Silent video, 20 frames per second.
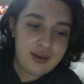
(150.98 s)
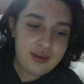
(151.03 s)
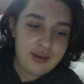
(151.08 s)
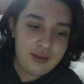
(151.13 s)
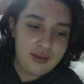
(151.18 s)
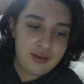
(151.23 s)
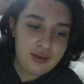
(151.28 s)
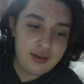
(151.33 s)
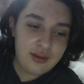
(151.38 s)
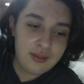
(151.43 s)

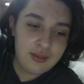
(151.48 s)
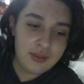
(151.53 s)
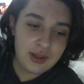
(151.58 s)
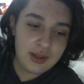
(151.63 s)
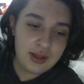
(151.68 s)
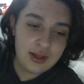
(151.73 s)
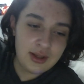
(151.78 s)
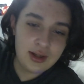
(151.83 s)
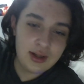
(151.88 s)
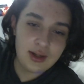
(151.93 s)
Oh my
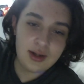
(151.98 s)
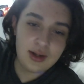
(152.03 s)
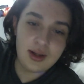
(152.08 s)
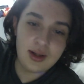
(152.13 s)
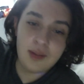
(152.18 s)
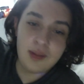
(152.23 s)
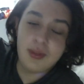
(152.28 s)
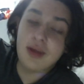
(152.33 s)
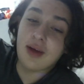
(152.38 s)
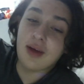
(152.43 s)
god.
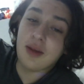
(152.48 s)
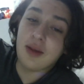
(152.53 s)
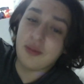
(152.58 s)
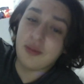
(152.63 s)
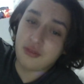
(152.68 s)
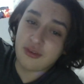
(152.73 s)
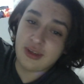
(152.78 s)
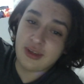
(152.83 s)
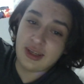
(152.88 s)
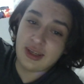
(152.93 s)
I'm
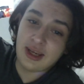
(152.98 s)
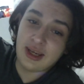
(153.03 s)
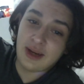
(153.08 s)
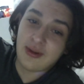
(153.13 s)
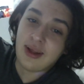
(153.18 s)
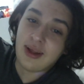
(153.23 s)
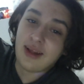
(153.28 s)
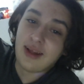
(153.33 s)
freaking out.